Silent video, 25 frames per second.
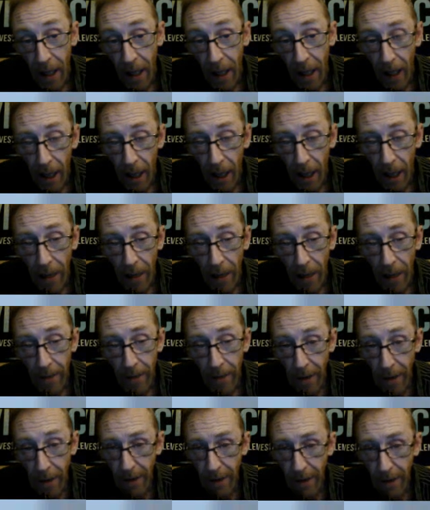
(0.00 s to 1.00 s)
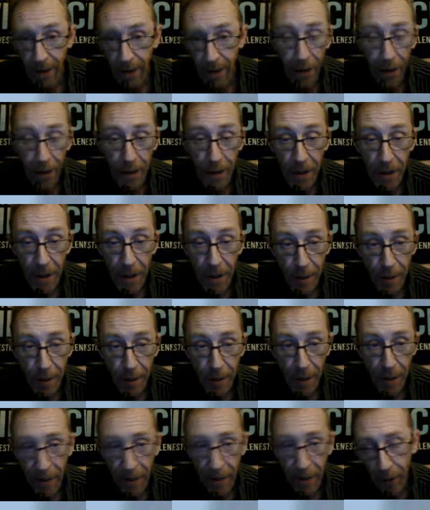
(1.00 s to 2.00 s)
And this is done
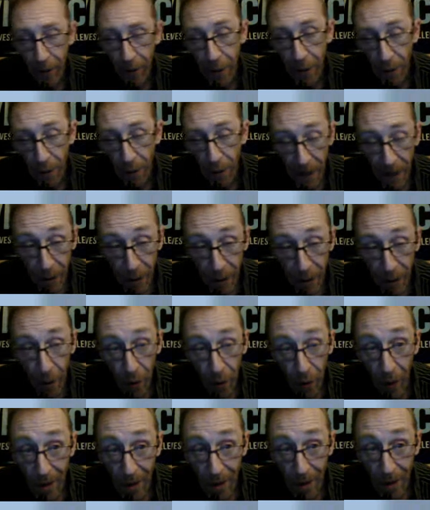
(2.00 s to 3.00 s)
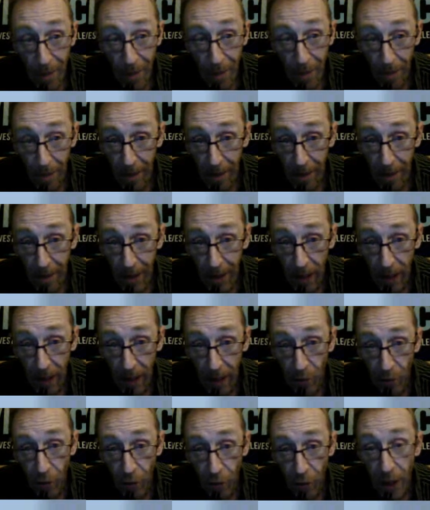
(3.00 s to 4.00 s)
specifically so these two laser beams
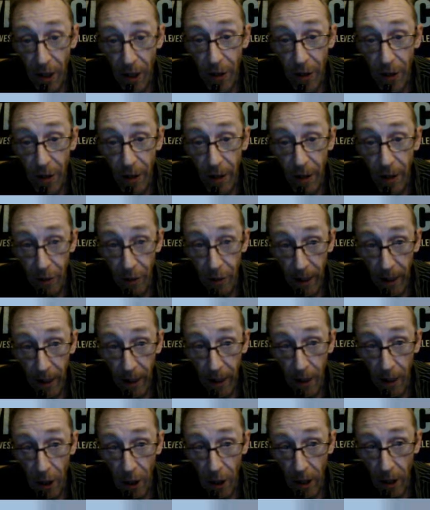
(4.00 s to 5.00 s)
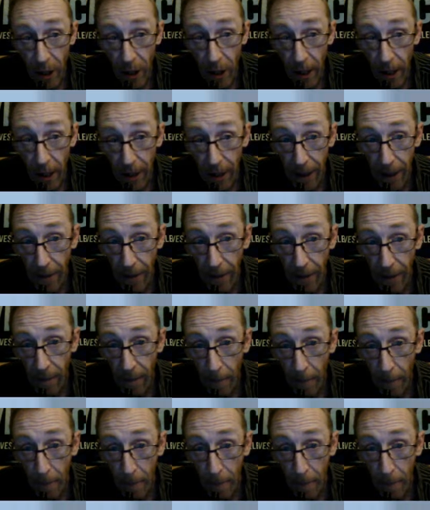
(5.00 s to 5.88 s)
can reach the trench and then